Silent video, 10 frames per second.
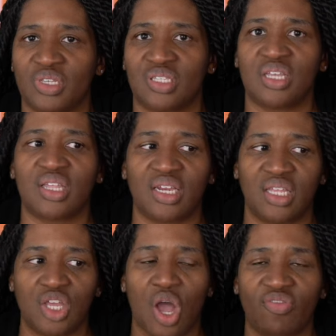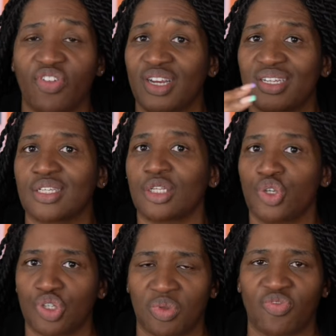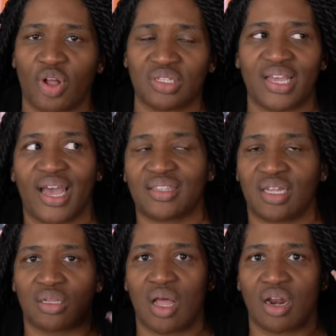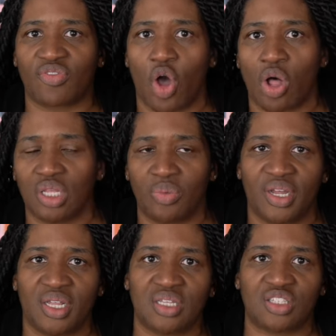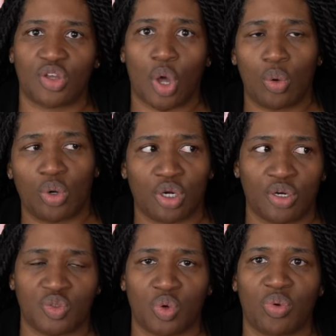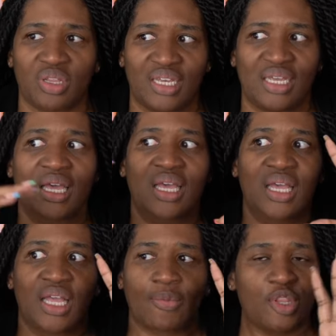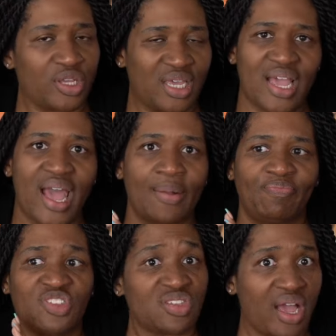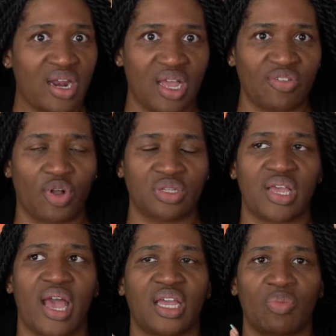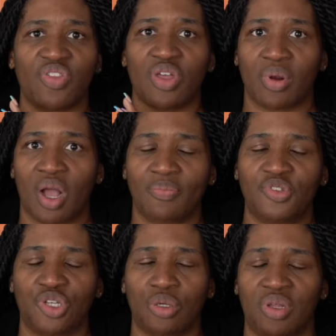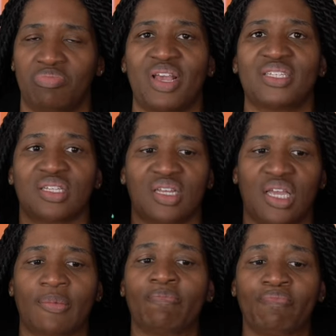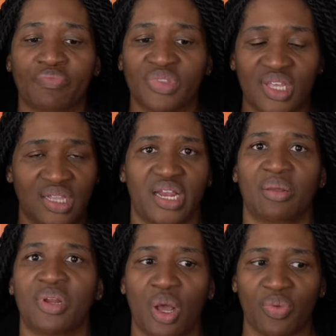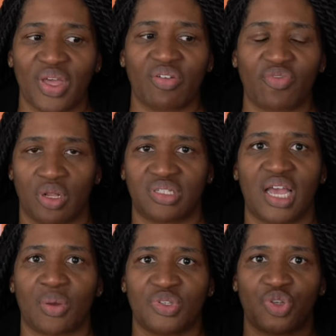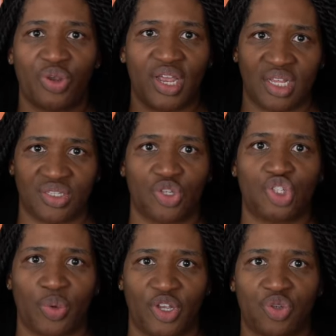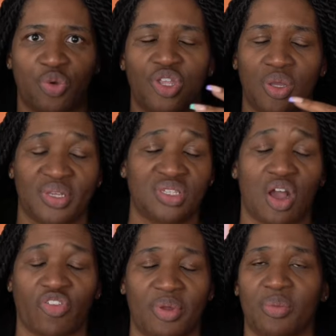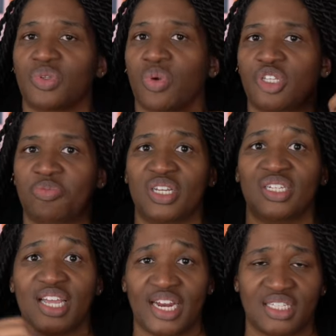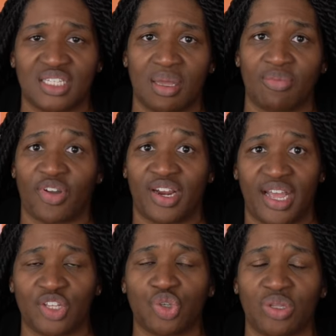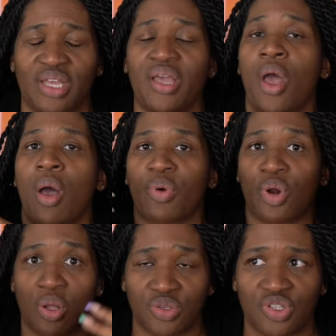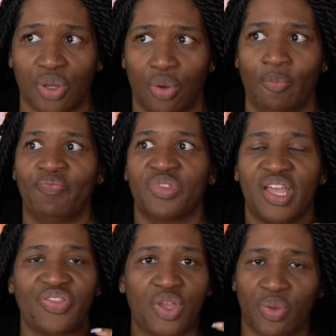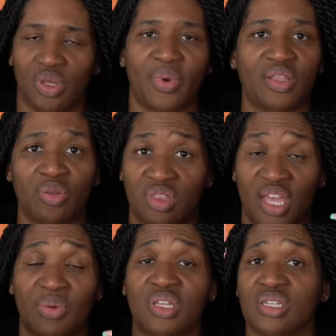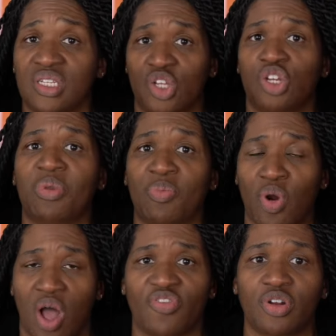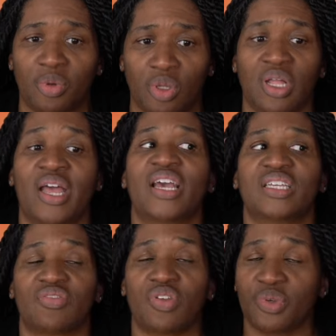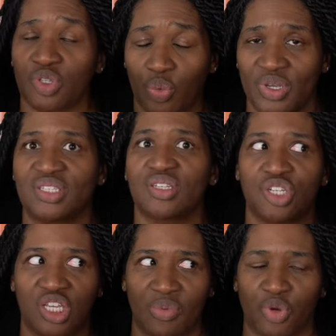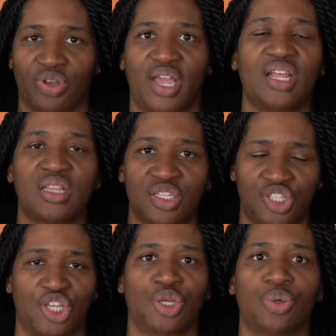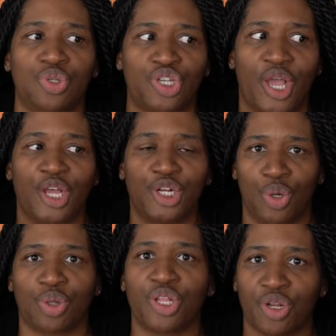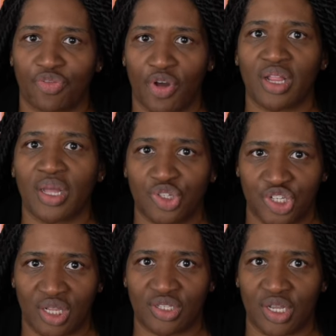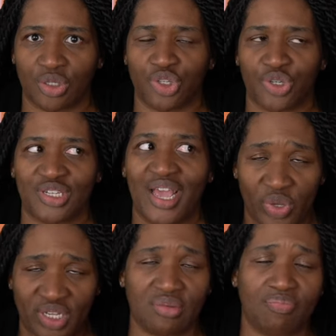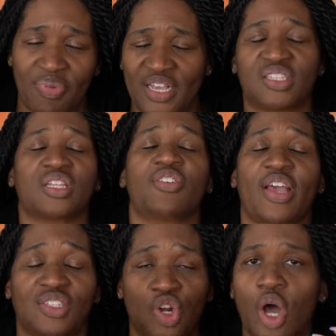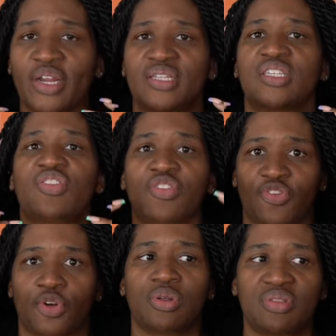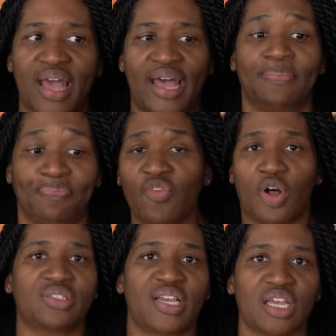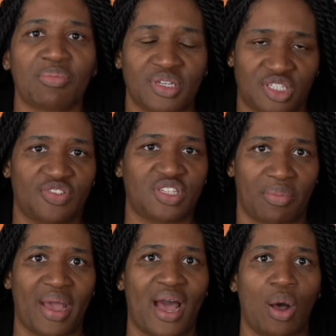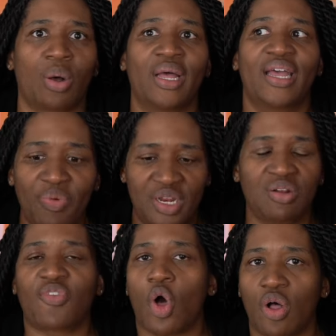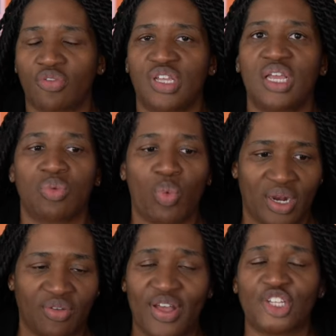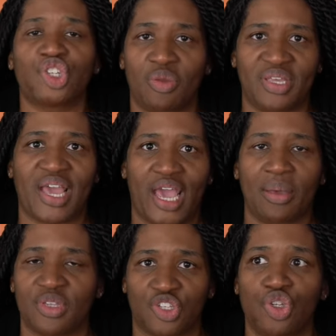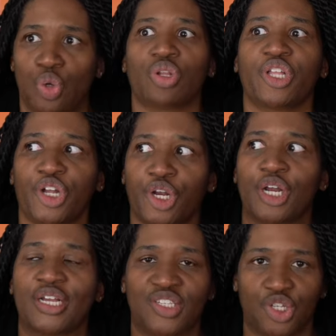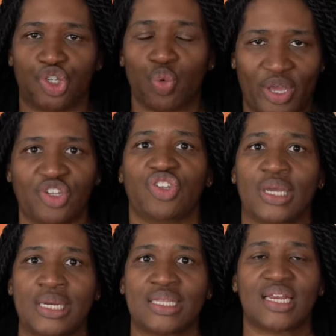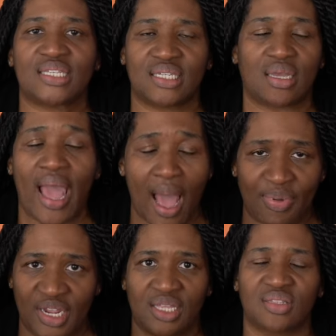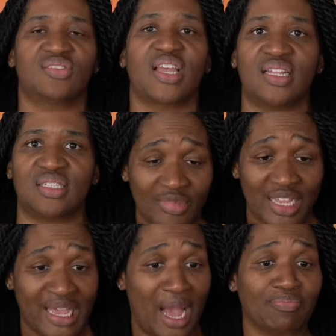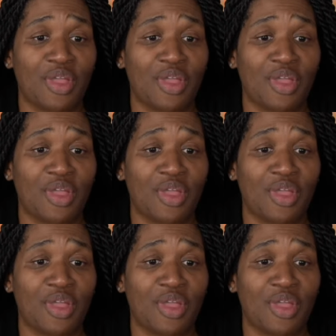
we see that he got very disillusioned with Vault-Tec, that a lot of Hollywood and his coworkers were really looking at and side-eyeing Vault-Tec and what they were up to. And basically they let him know that Vault-Tec was creating a situation where the US government was going to be indebted to them financially, but also that the only way they would continue to be profitable is if there was a reason to keep creating these huge nuclear fallout shelters. We basically, as an audience, have inferred that Vault-Tec must have somehow been involved in what eventually became this nuclear situation that is happening in the States. Yeah,